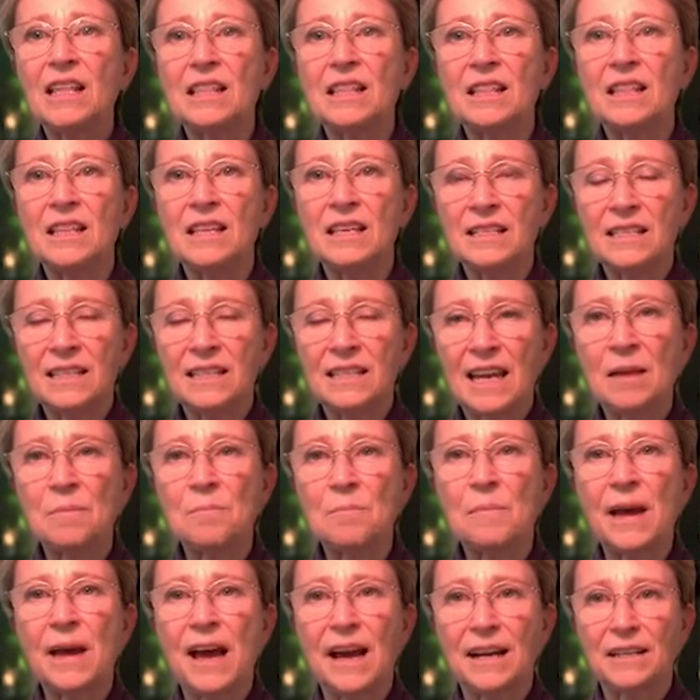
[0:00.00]
this
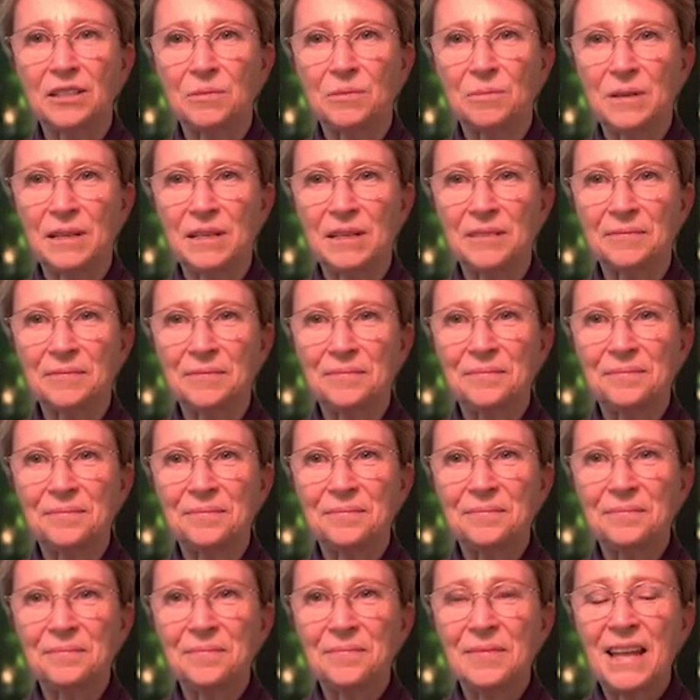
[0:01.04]
came back to me.
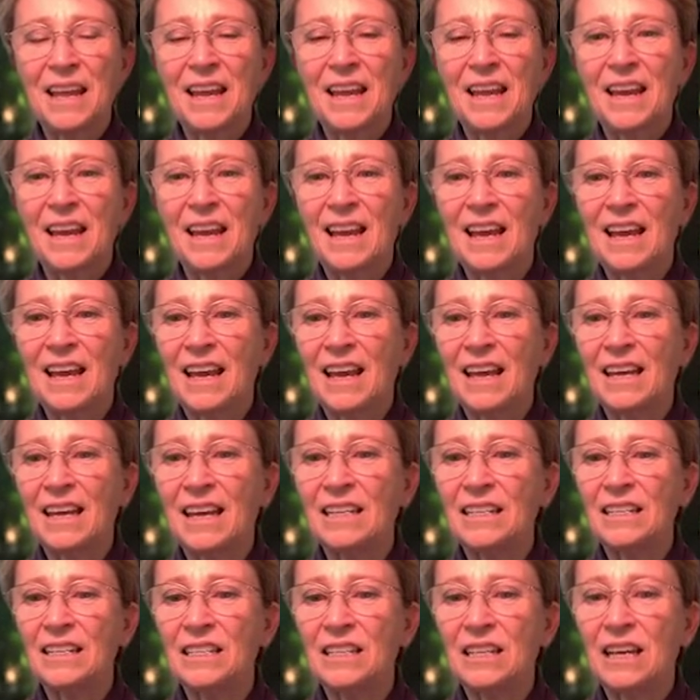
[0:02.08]

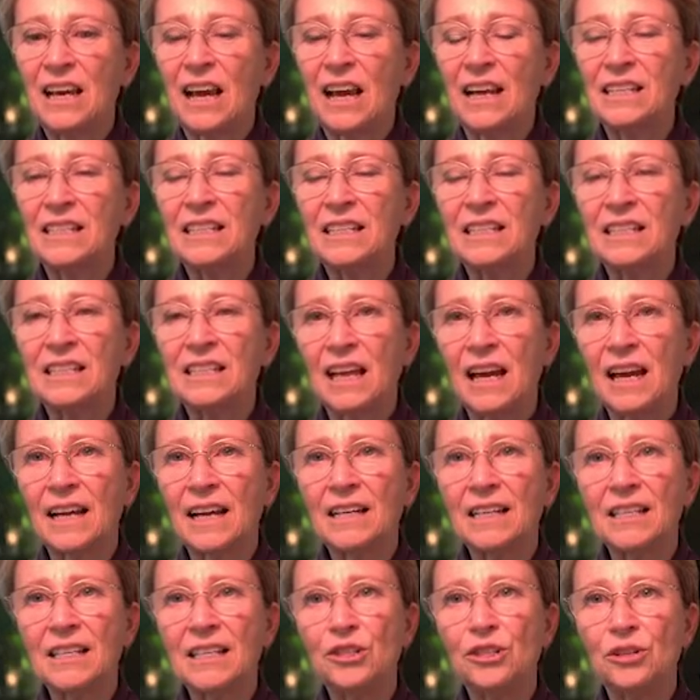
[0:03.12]
And I
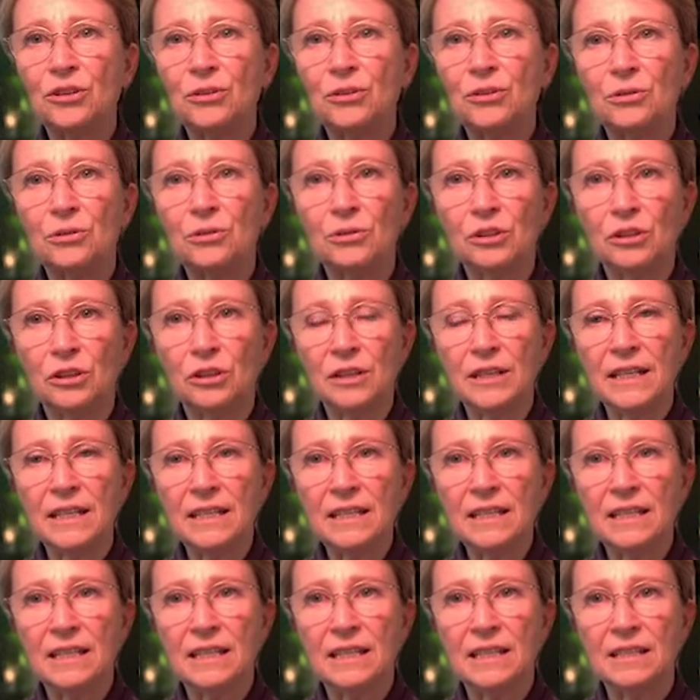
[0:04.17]
decided to look
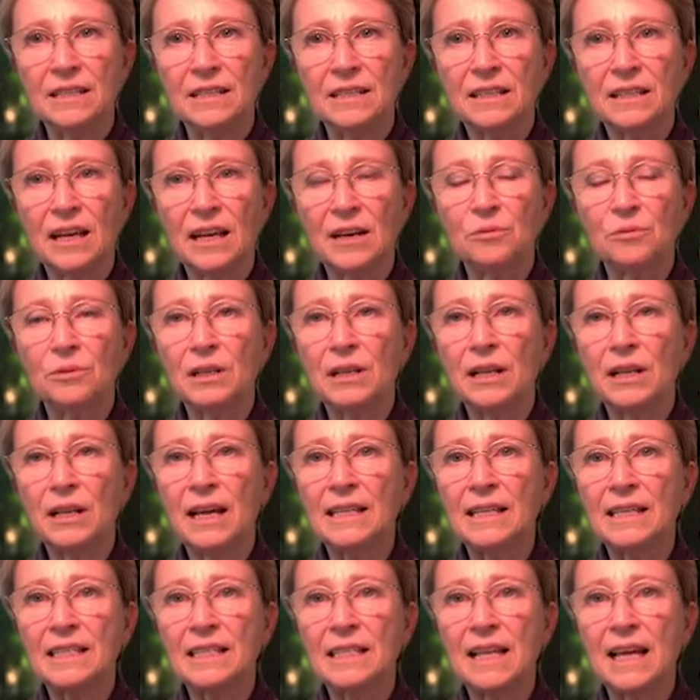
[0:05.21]
into this. I
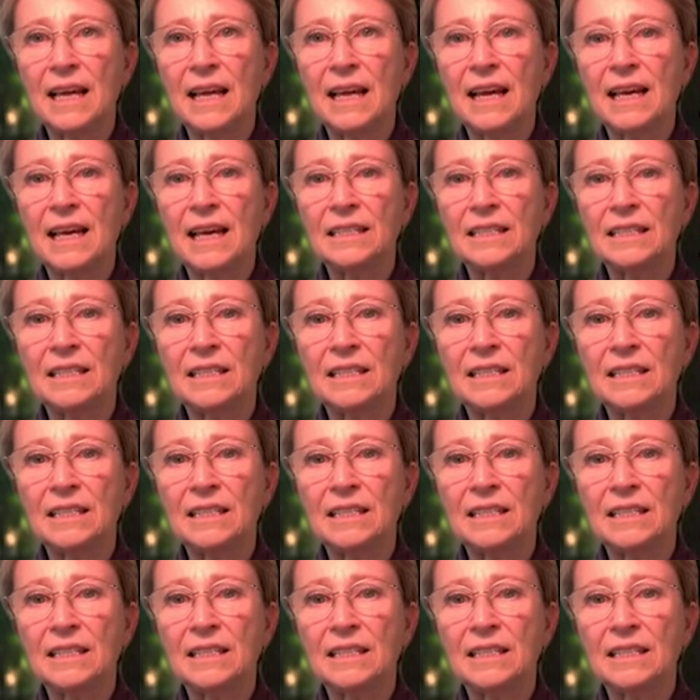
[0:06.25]
realized that